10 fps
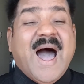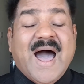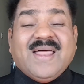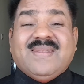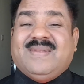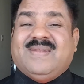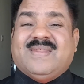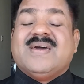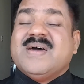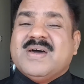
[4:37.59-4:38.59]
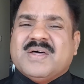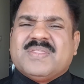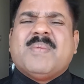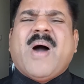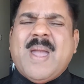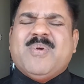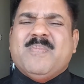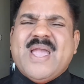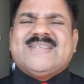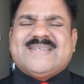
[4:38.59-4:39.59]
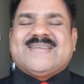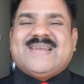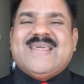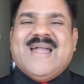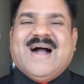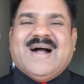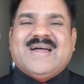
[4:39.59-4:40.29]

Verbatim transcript: And the Bible makes it clear